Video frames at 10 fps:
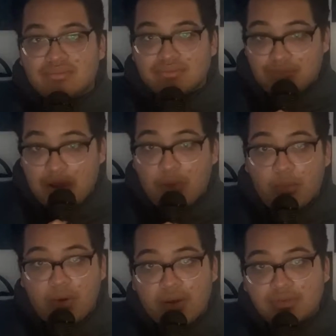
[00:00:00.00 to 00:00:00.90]
about
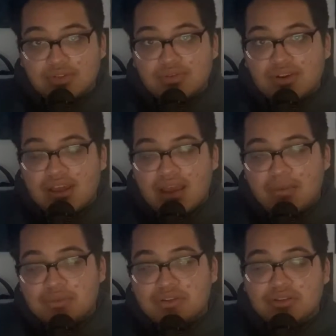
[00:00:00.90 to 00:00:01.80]
what was going to
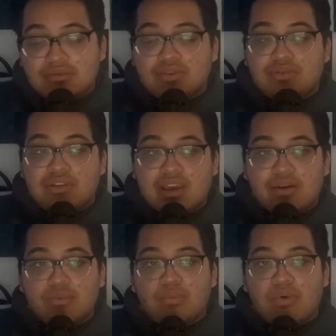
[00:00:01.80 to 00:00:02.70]
happen to them, and you
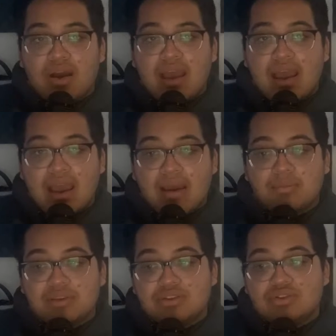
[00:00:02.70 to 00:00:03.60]
cared what
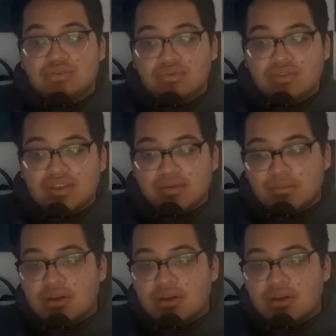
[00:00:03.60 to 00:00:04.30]
happened to them.